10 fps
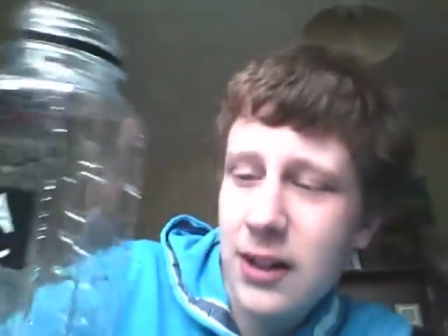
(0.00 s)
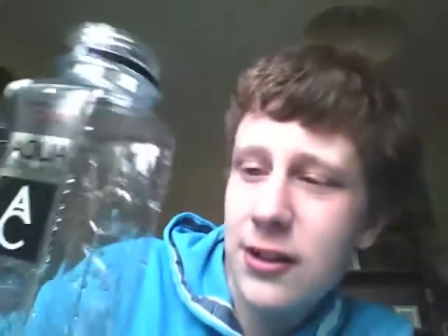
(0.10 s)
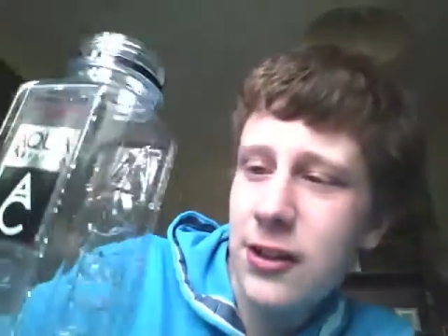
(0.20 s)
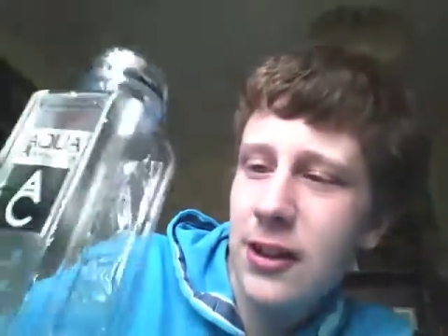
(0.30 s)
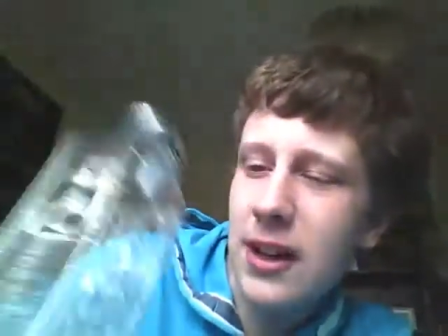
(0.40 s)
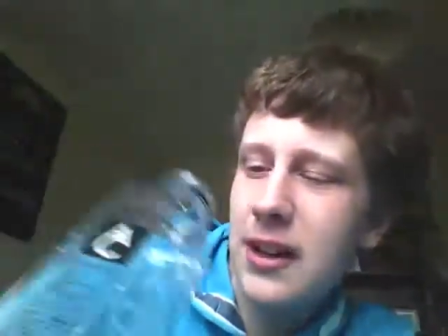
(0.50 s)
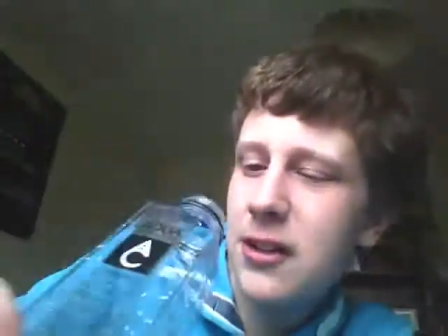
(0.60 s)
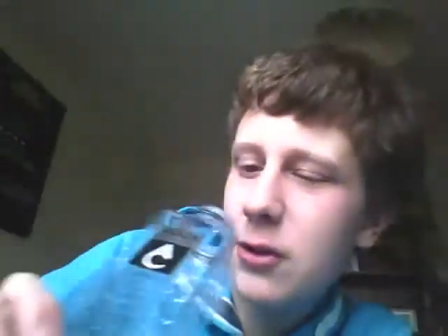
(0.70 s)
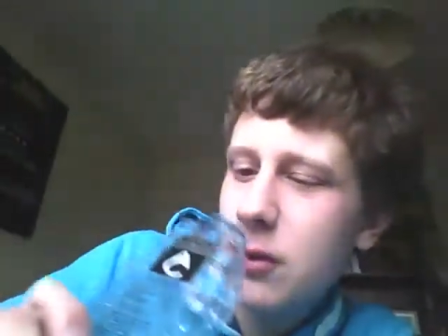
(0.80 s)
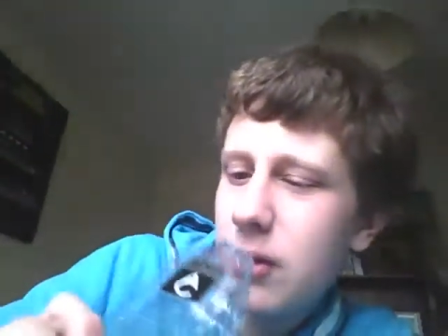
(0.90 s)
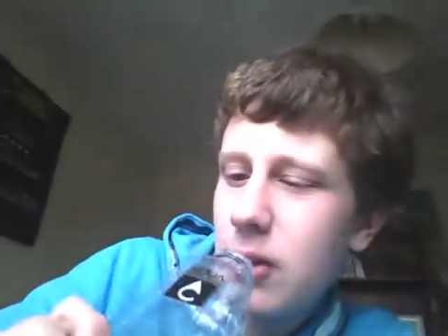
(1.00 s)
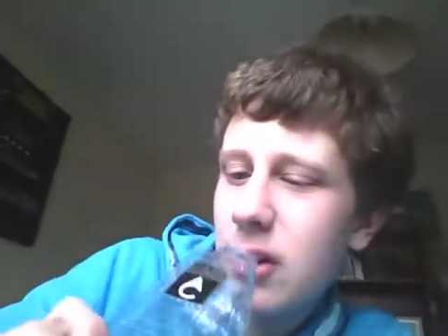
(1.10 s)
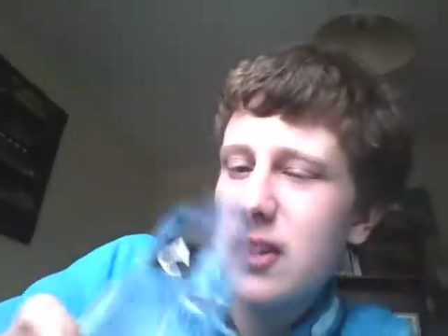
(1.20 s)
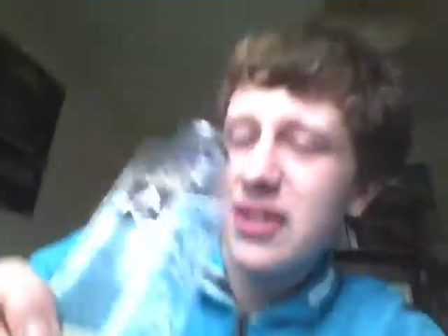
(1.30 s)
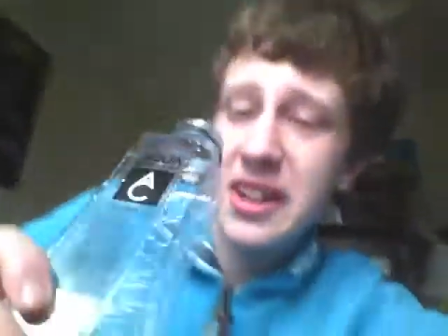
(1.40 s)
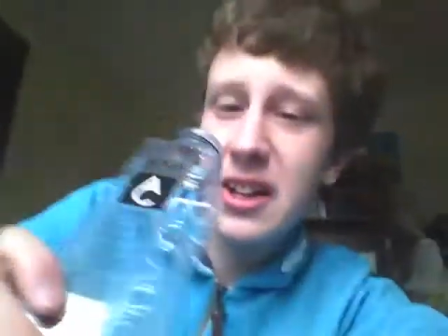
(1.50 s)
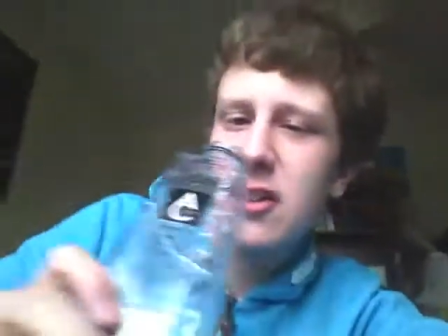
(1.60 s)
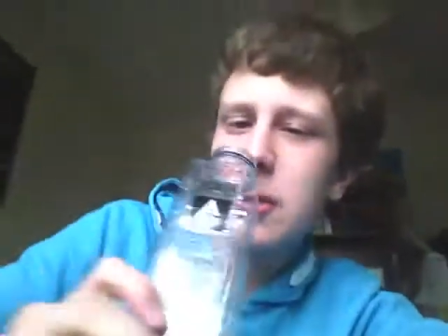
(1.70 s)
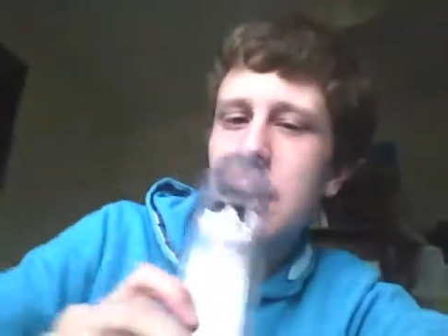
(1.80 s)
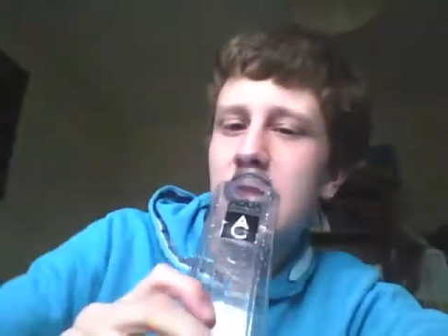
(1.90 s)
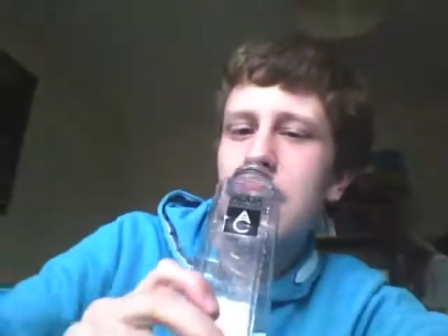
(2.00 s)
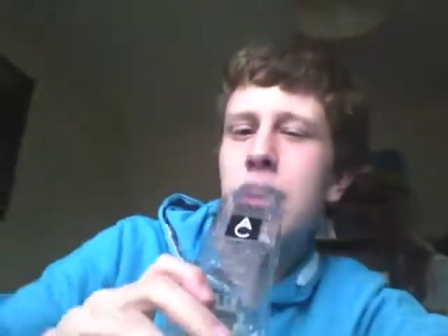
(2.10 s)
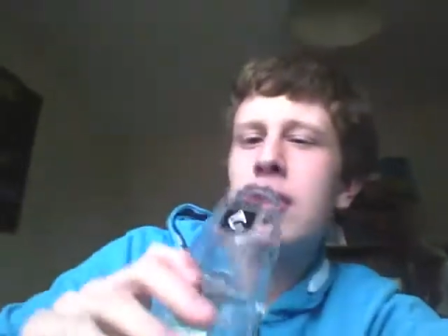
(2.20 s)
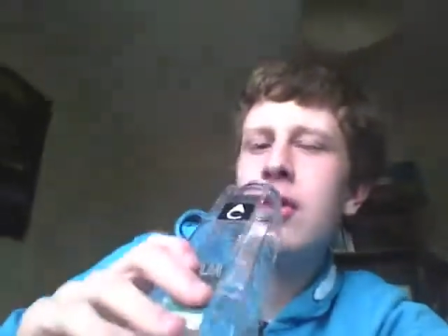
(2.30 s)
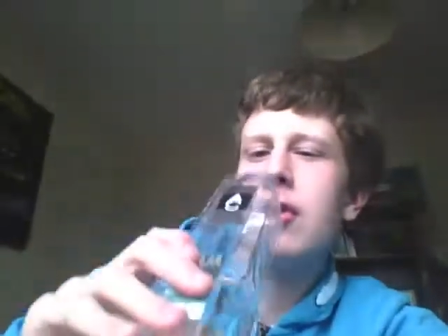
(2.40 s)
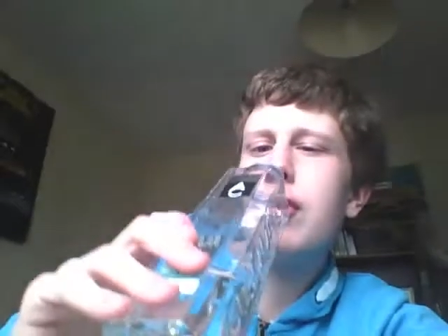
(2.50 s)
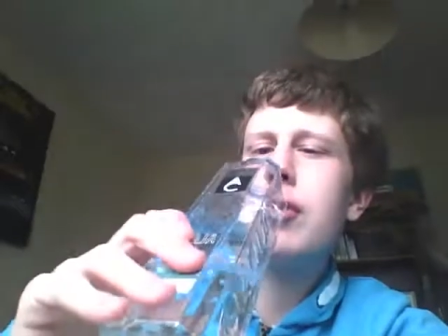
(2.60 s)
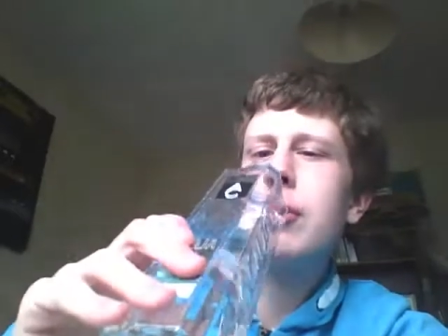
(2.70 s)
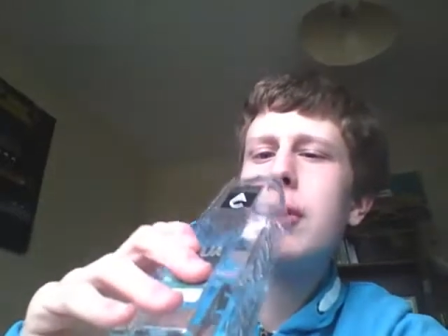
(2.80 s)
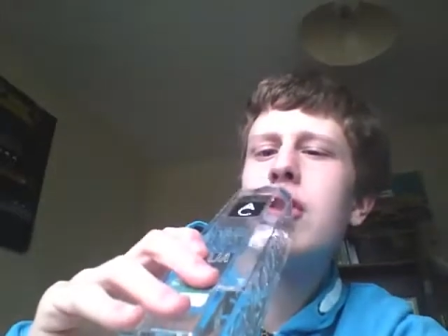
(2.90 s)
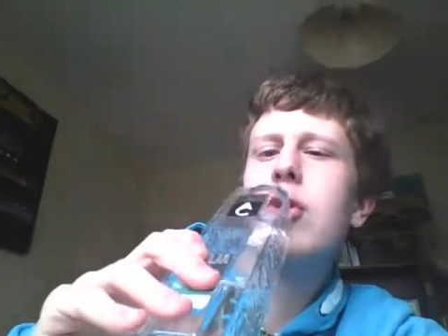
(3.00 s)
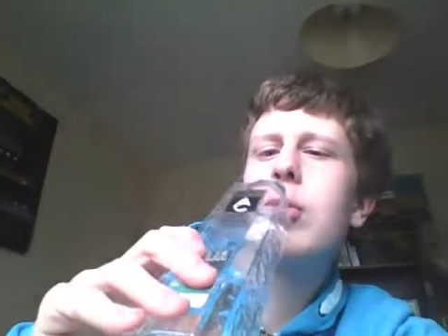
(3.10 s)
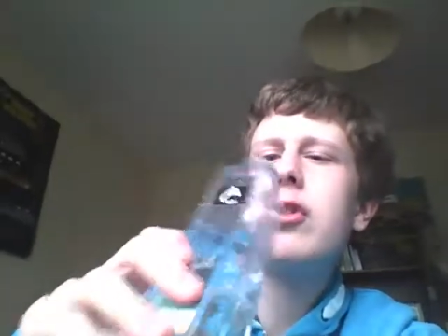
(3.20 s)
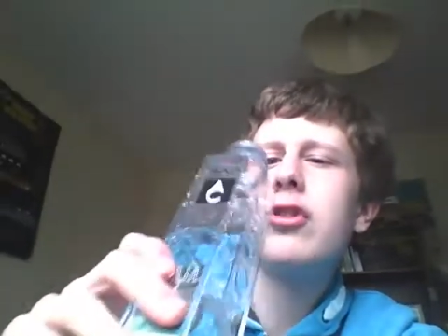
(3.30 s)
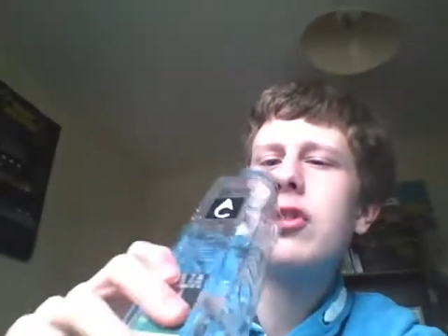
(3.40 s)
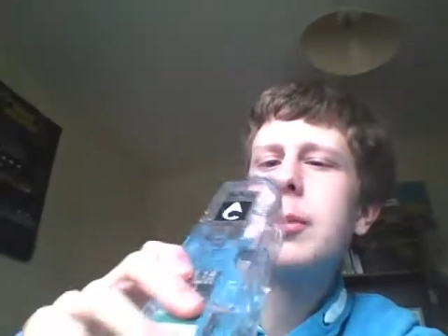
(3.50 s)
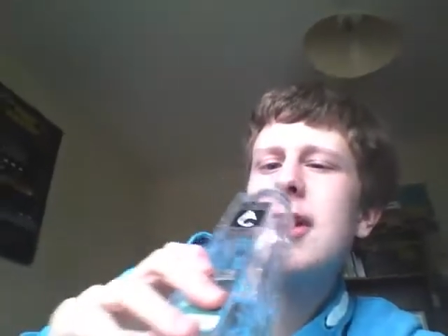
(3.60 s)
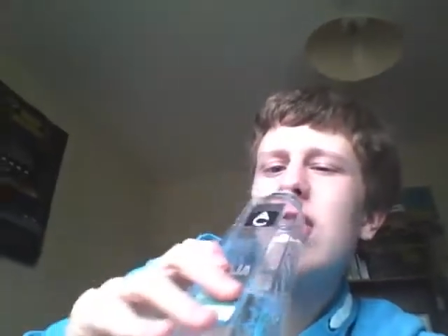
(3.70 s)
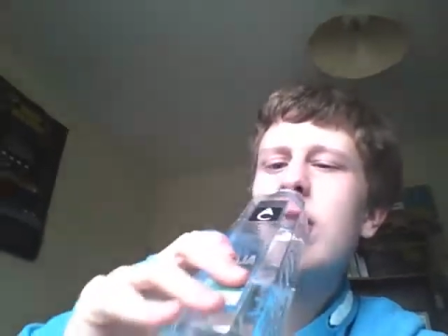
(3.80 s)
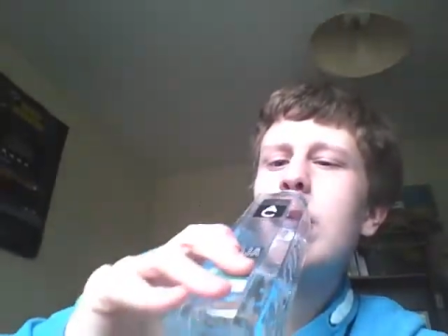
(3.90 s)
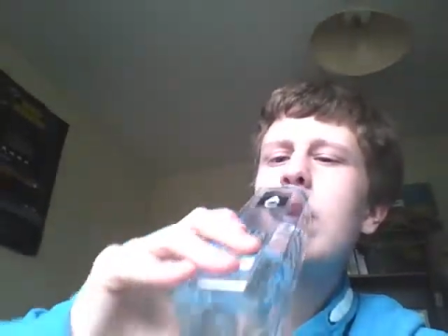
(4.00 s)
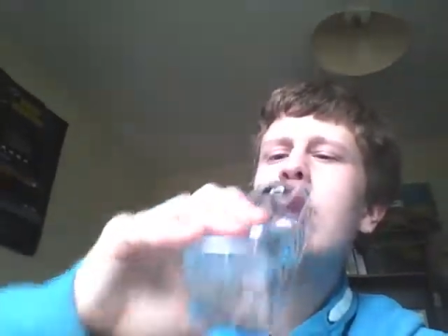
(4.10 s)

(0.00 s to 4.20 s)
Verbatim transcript: There's none that sort of that you get some even the other bottled waters are a bit cheaper